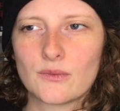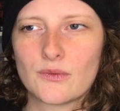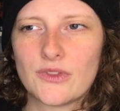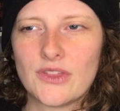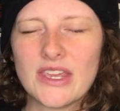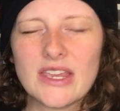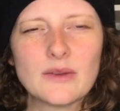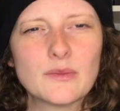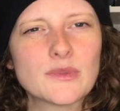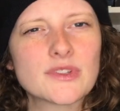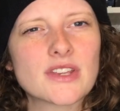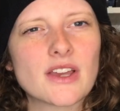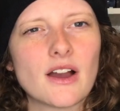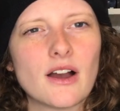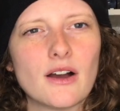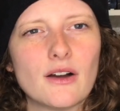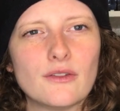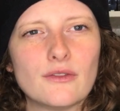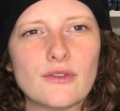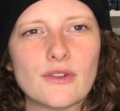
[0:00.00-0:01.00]
themes
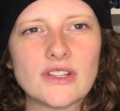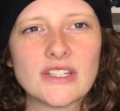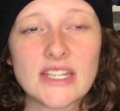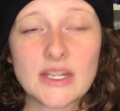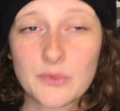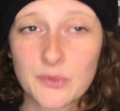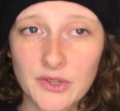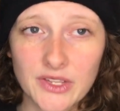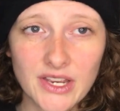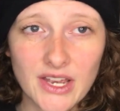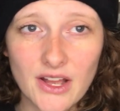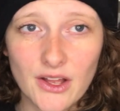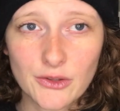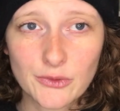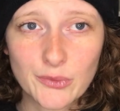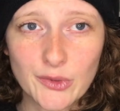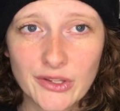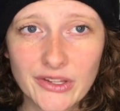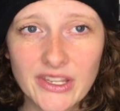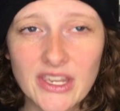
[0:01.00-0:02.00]
of deeply
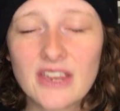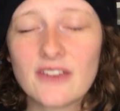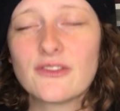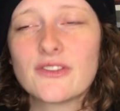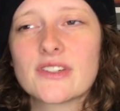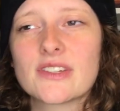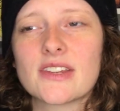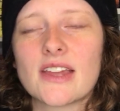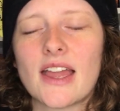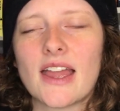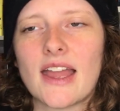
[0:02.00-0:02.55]
held beliefs.